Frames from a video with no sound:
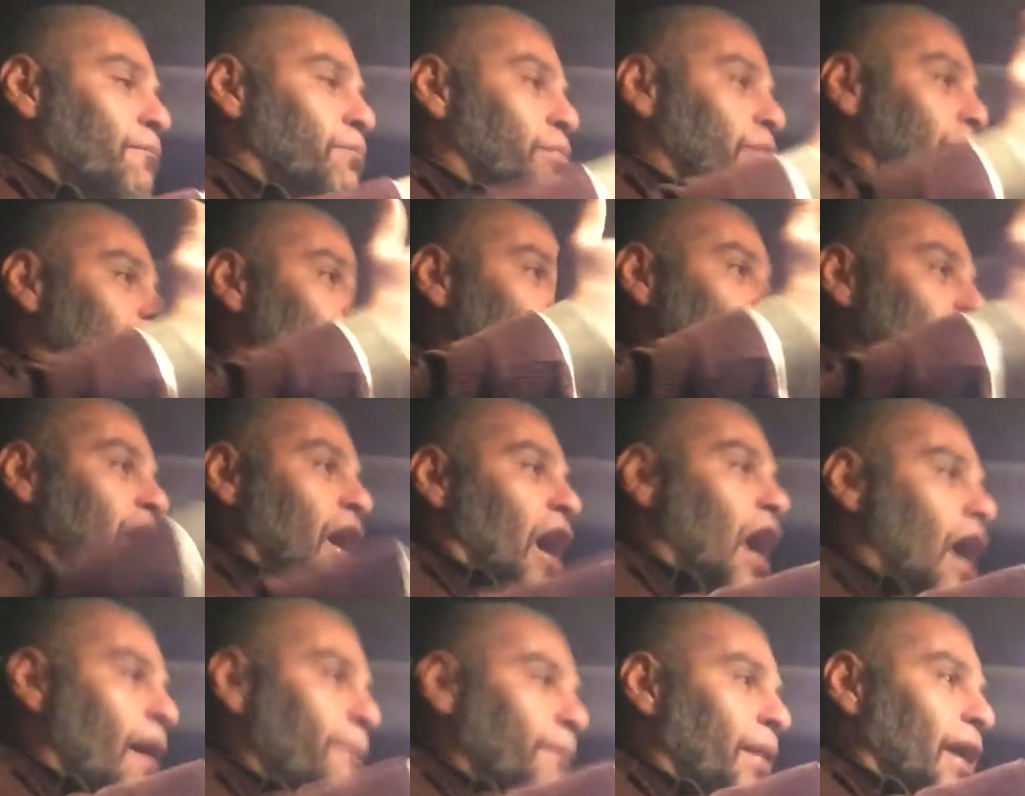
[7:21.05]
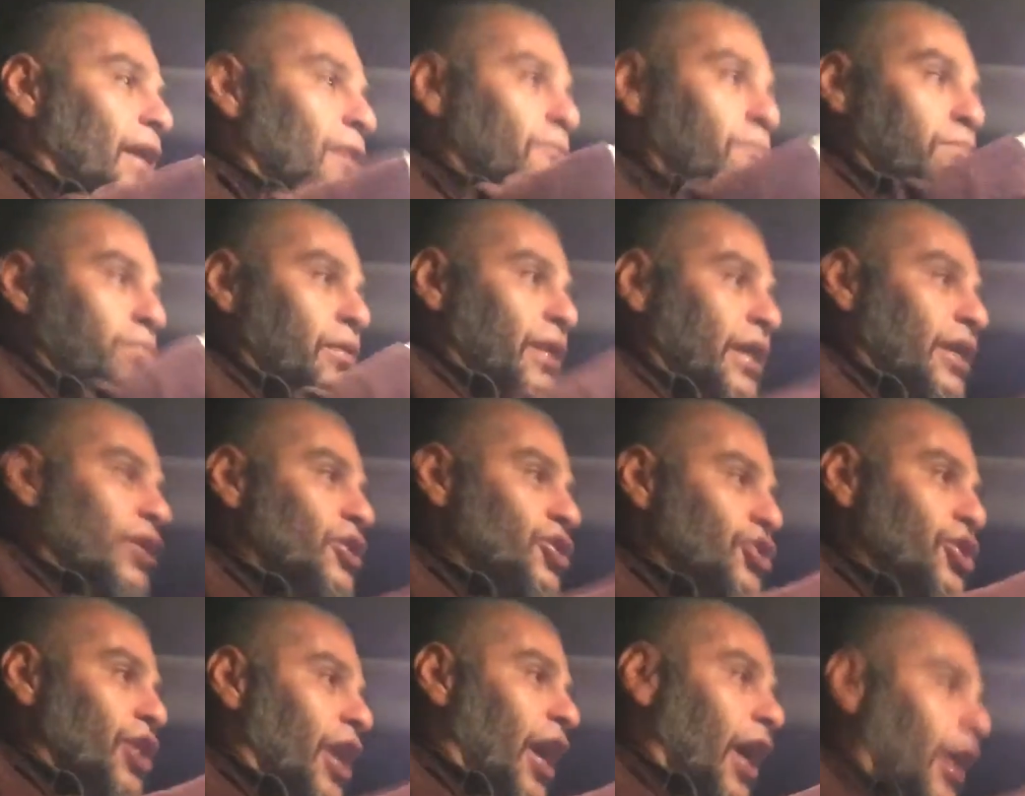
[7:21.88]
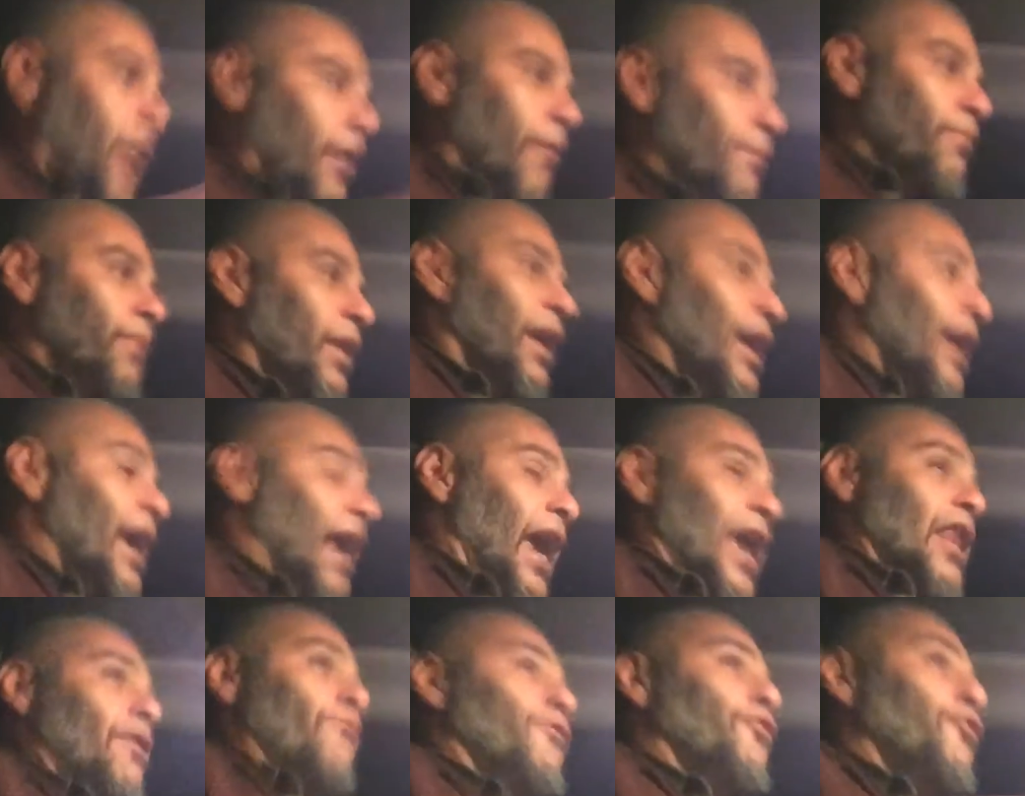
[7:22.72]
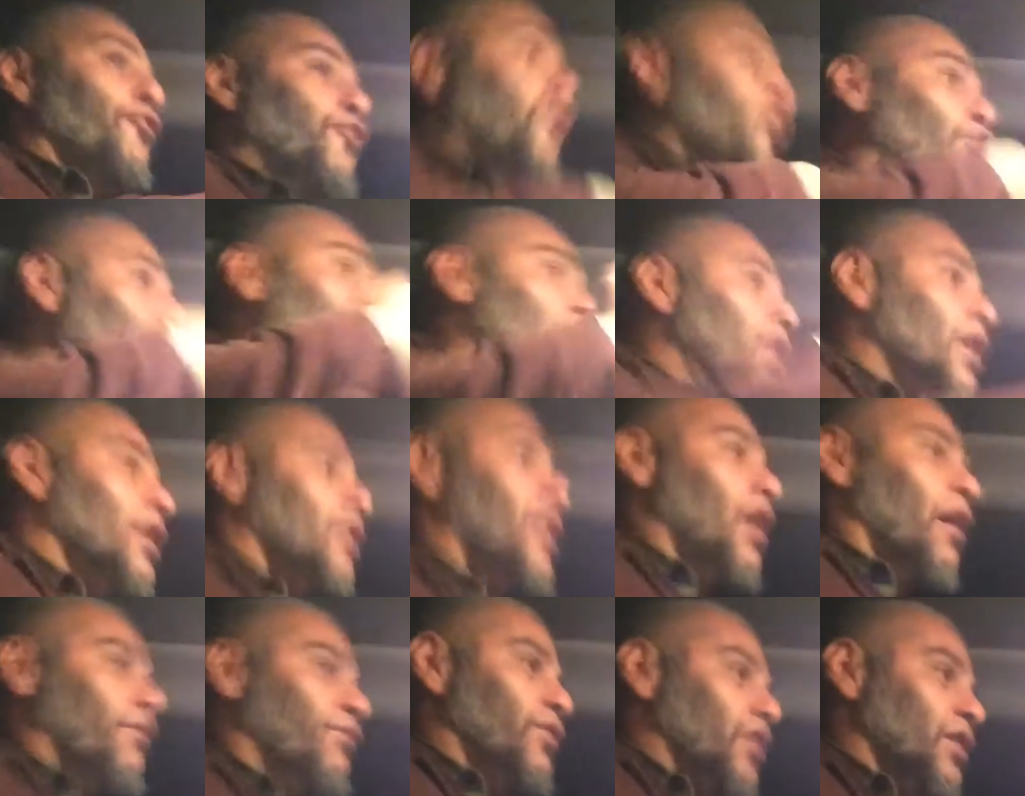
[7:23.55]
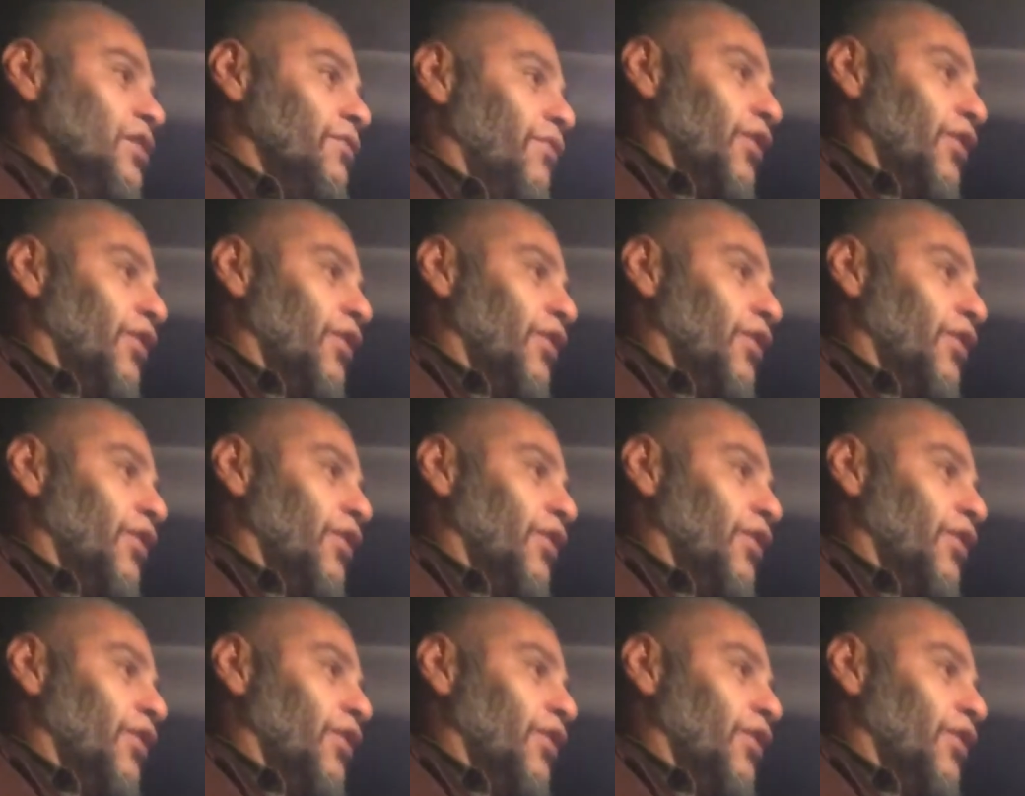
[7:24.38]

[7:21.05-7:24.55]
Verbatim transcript: please comment, please share. And if you really love these